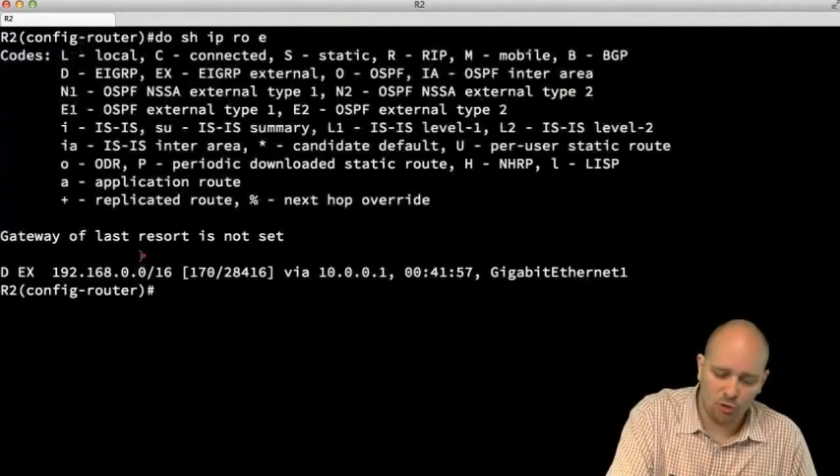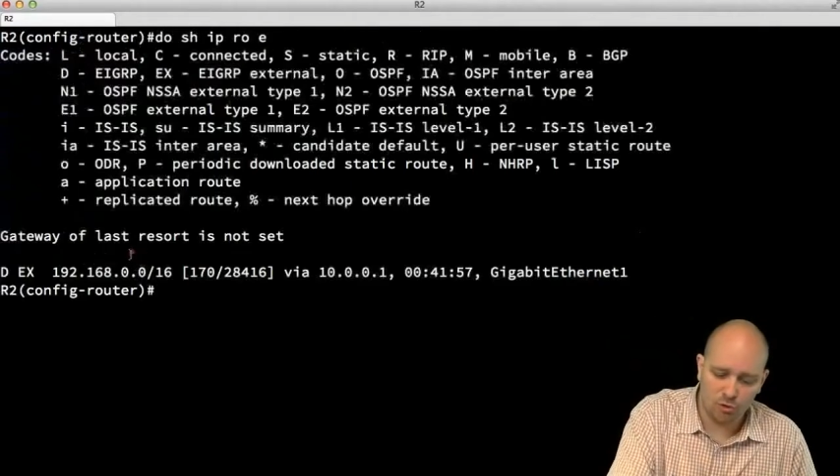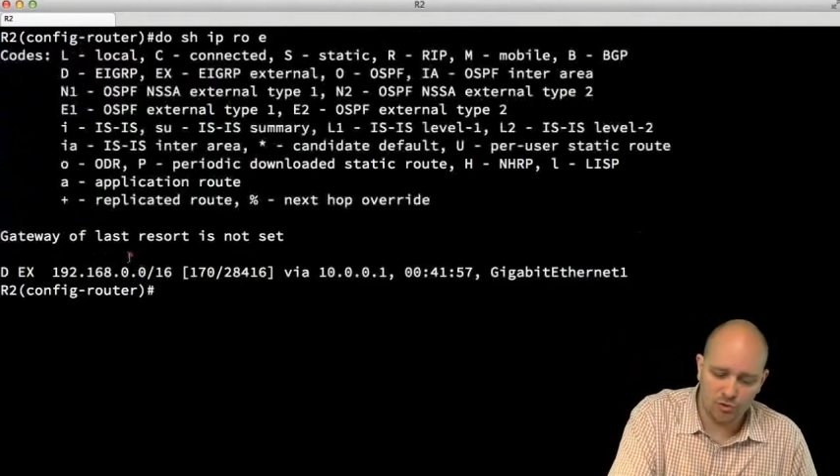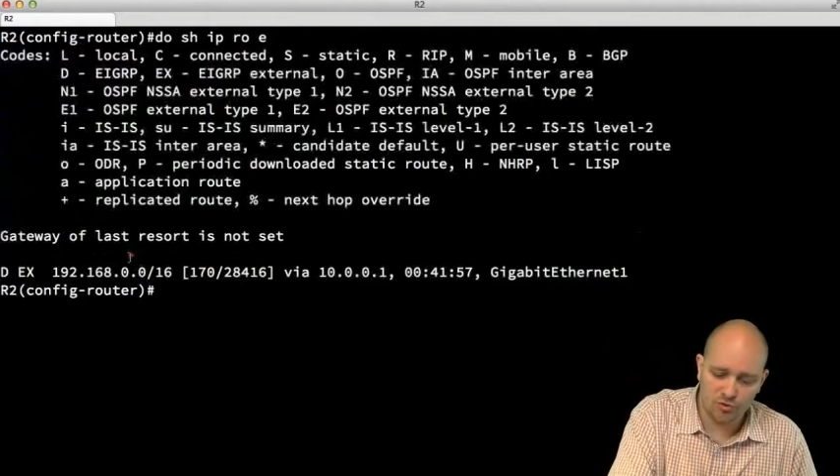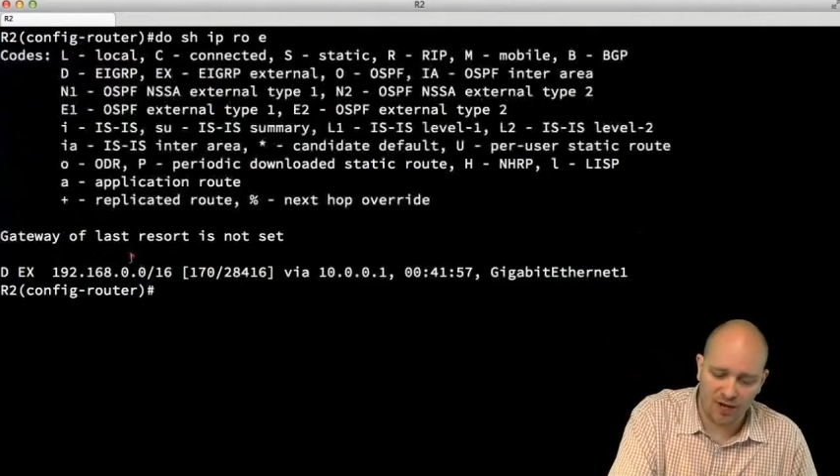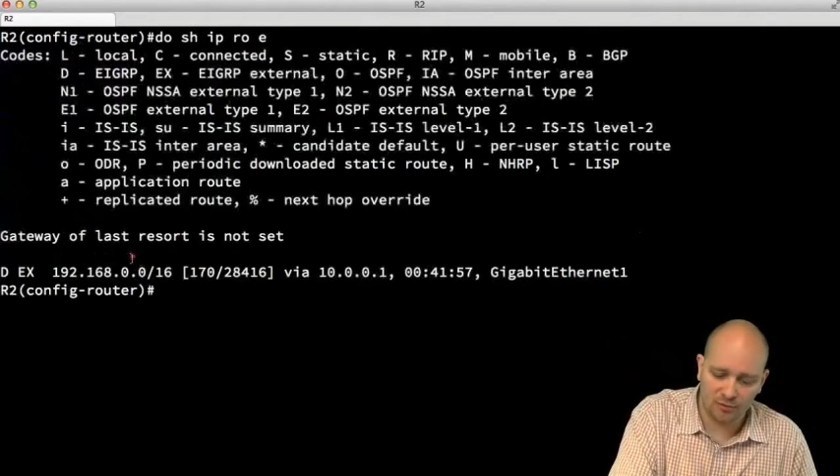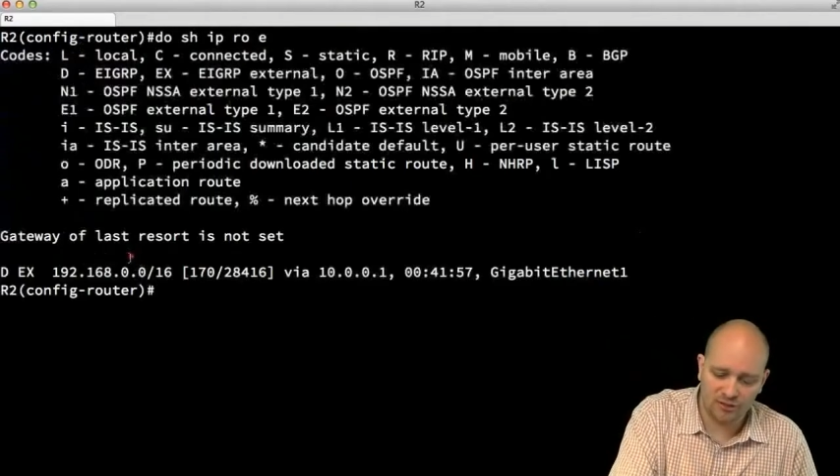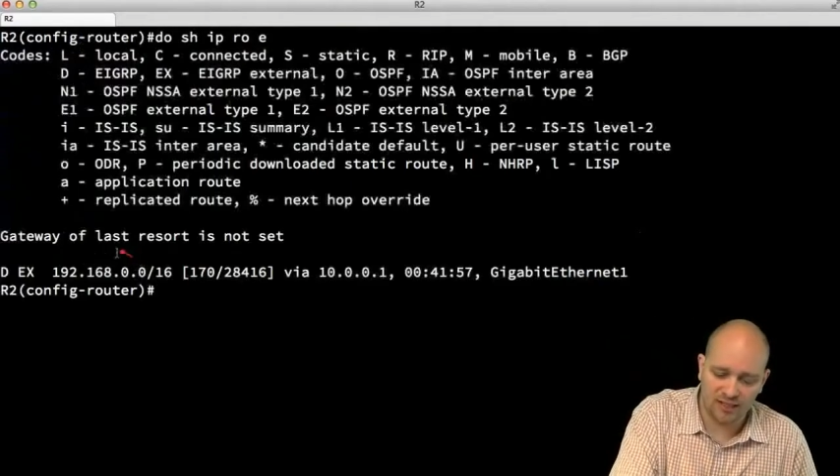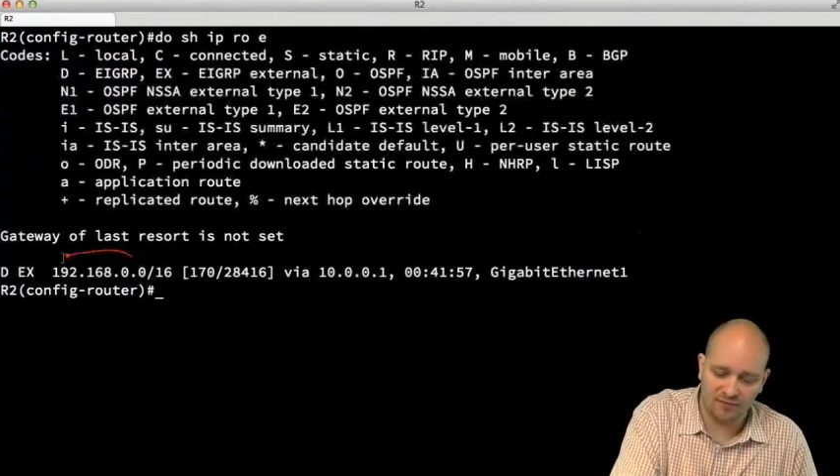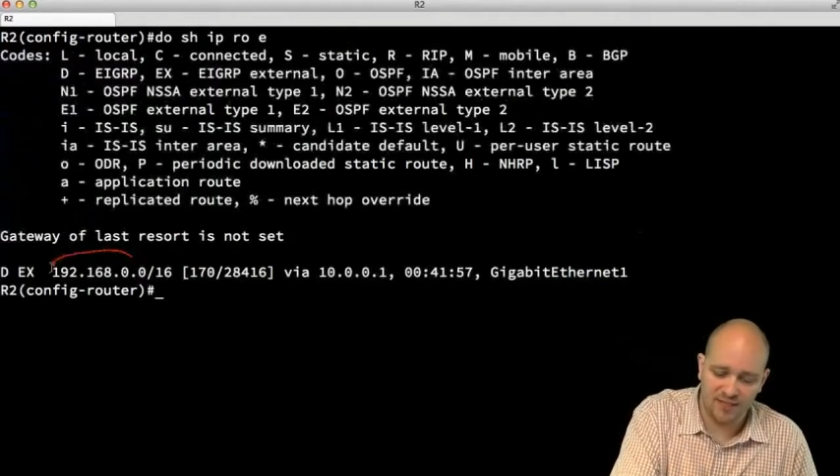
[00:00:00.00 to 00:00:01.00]
those
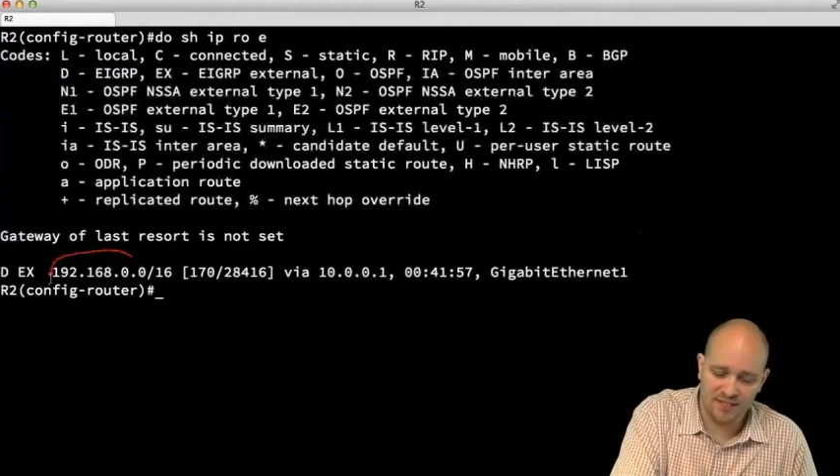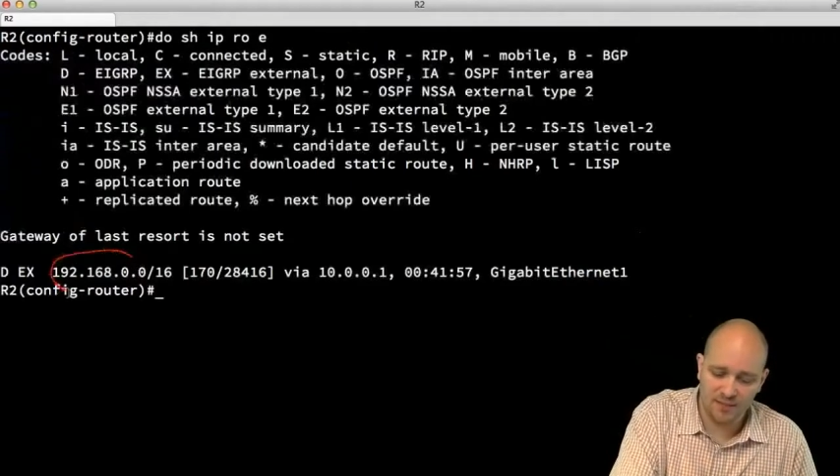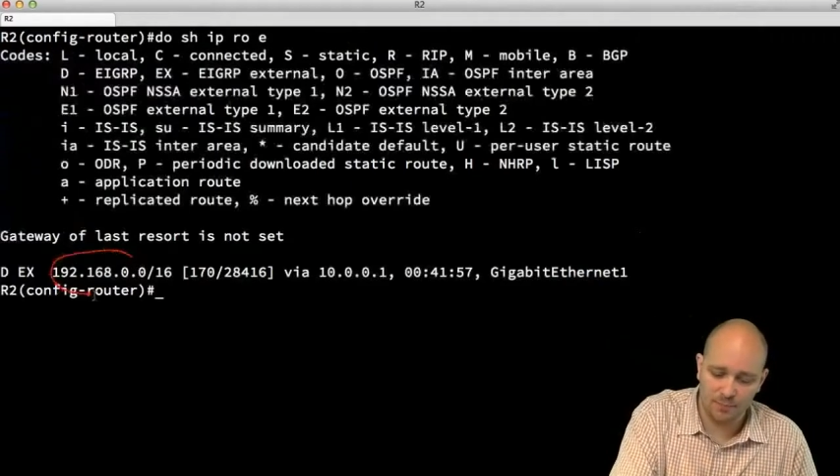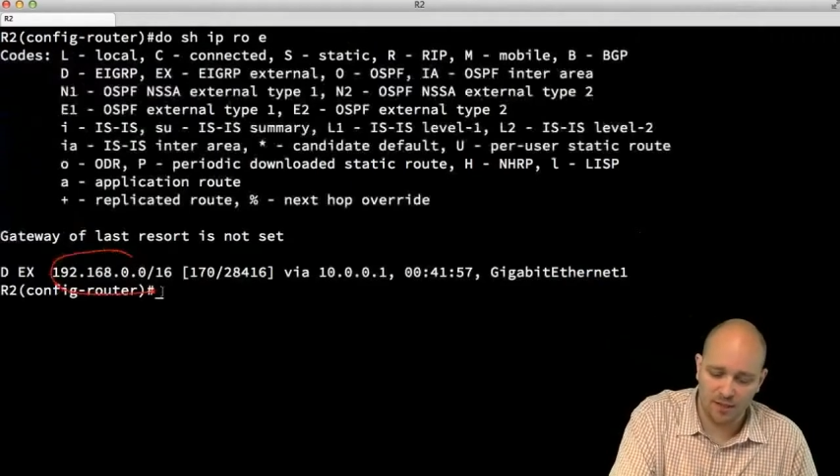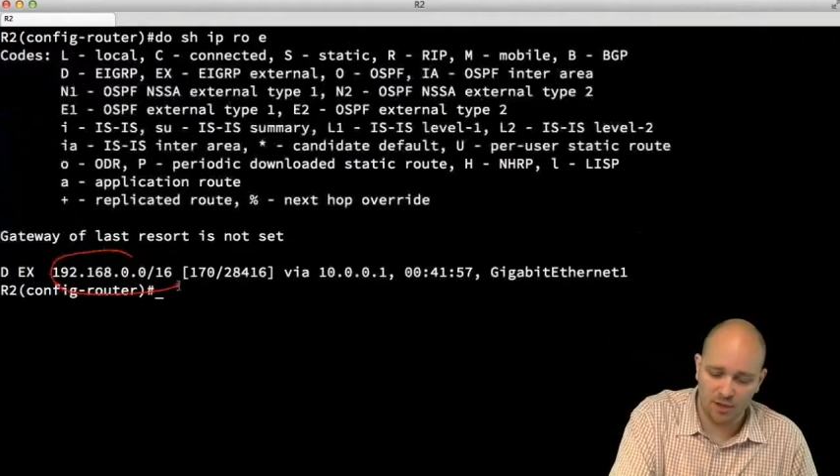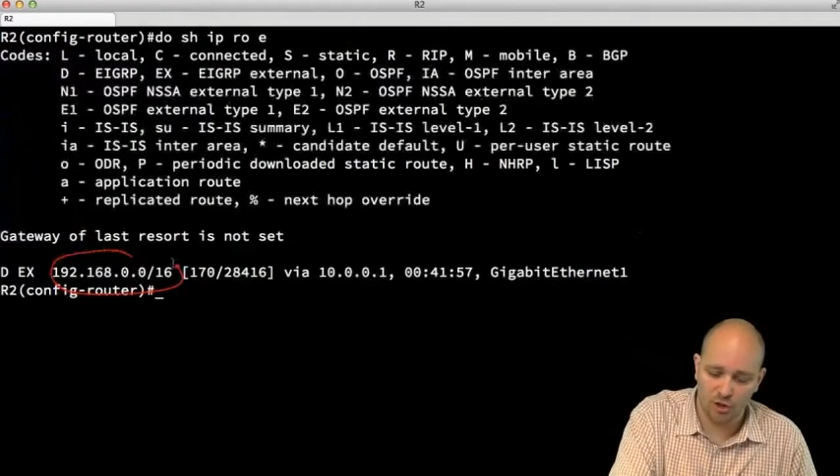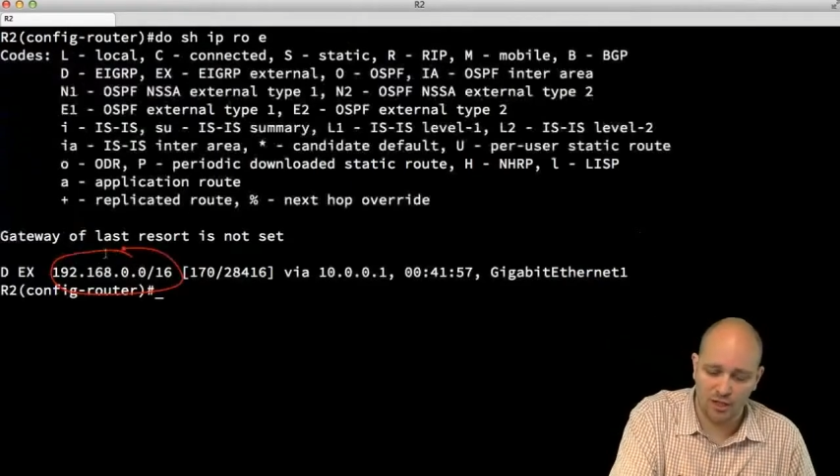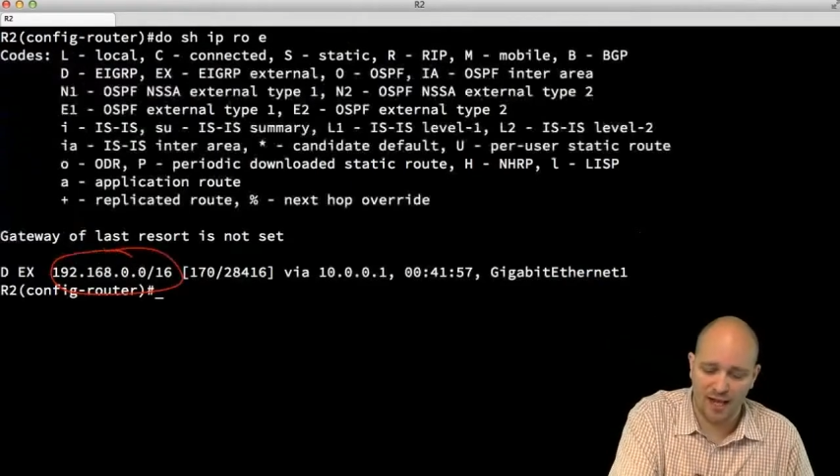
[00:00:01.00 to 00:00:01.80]
routes have disappeared,